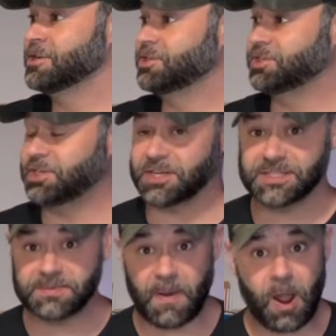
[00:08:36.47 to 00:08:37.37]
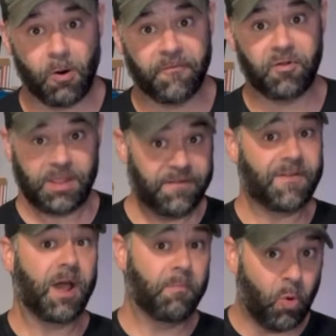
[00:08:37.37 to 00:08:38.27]
just as powerful, if
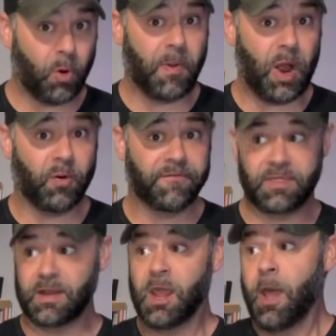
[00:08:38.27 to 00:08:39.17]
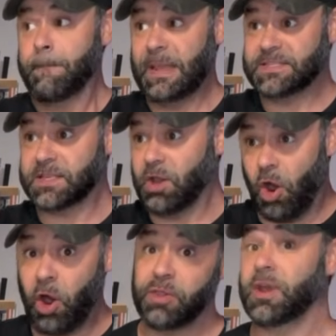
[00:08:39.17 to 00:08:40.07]
not more powerful than basically
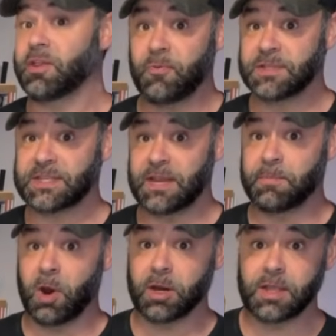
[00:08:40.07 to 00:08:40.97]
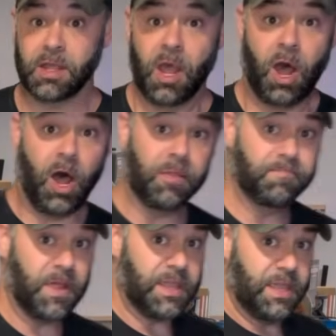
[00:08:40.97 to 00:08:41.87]
all the other ones on the market.
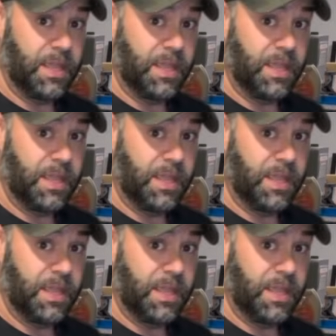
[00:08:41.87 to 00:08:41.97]
Like,